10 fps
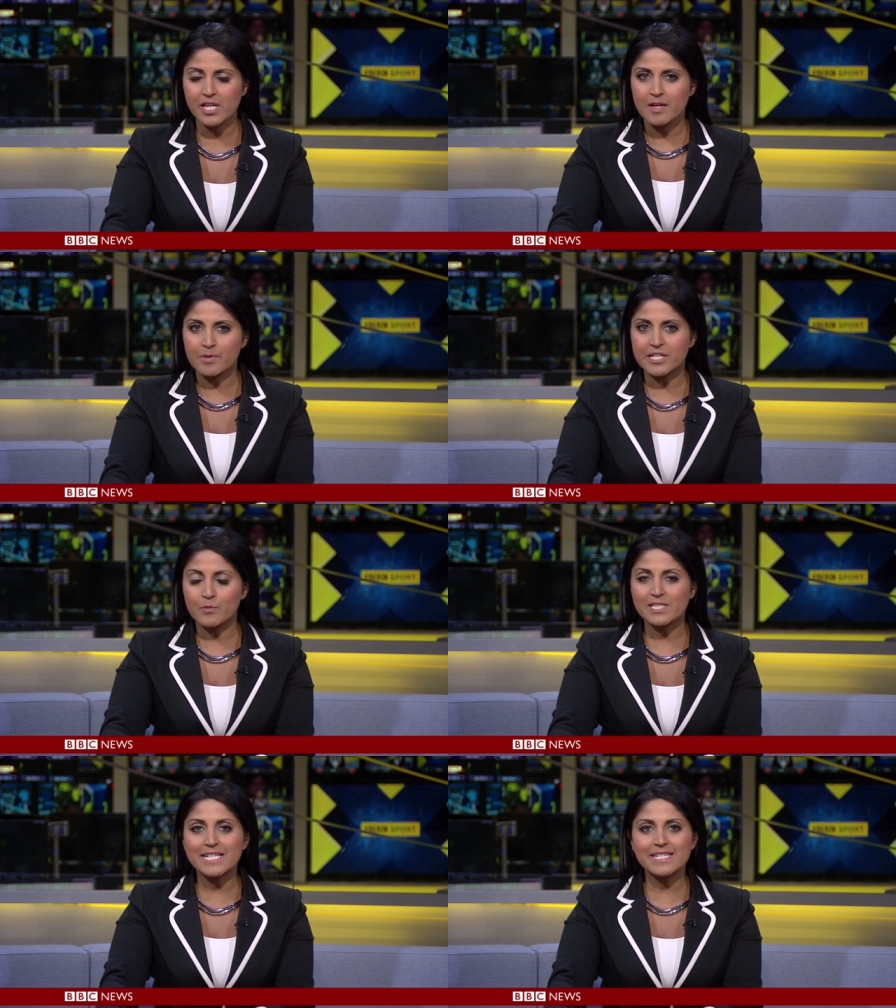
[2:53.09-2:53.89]
but it
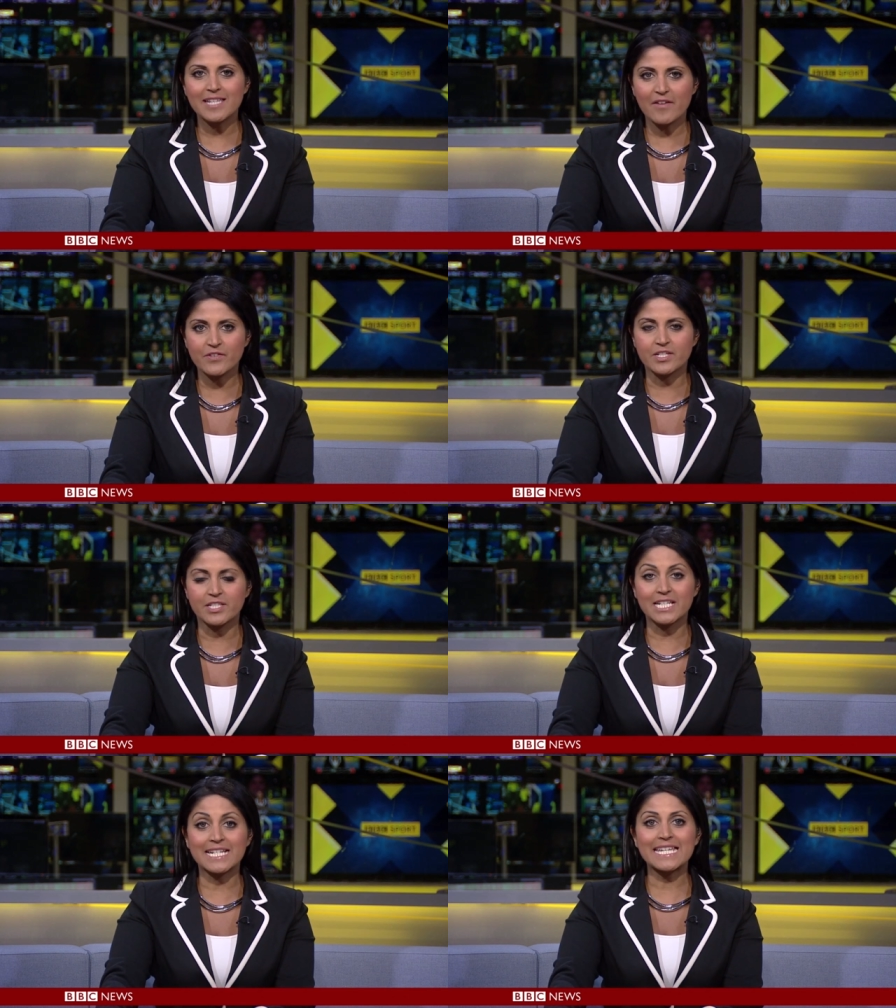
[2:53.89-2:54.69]
was in Devon
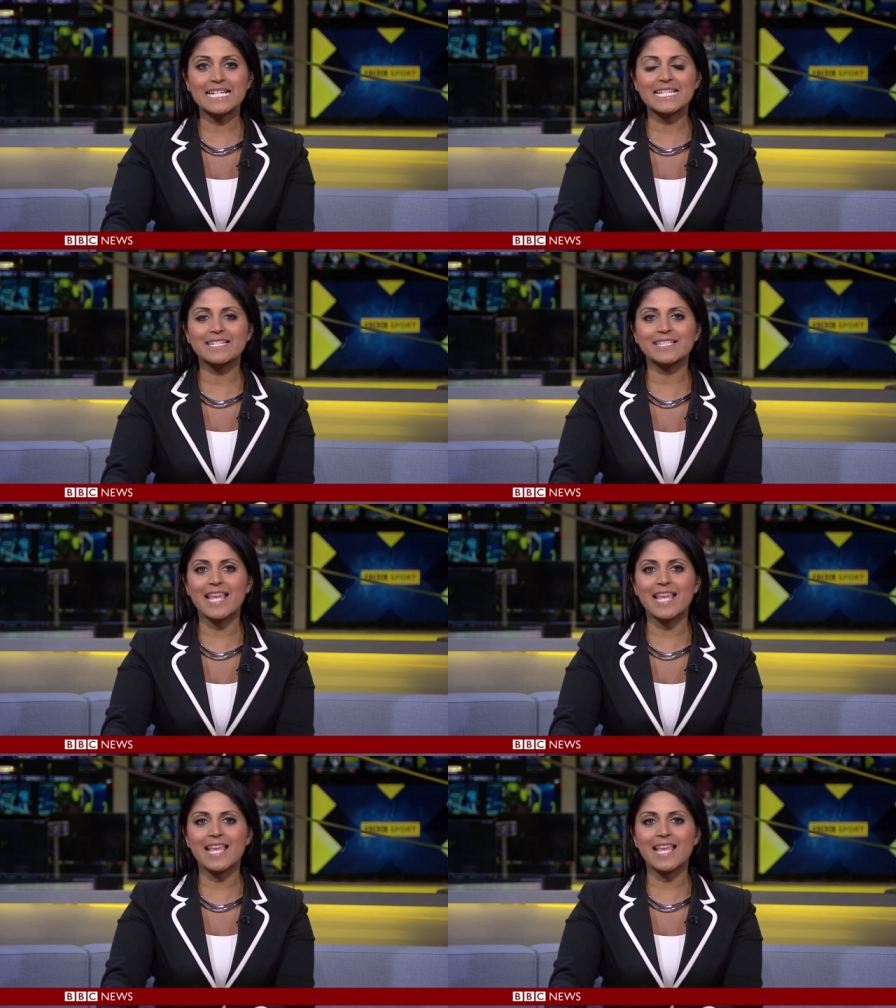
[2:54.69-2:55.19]
that league leaders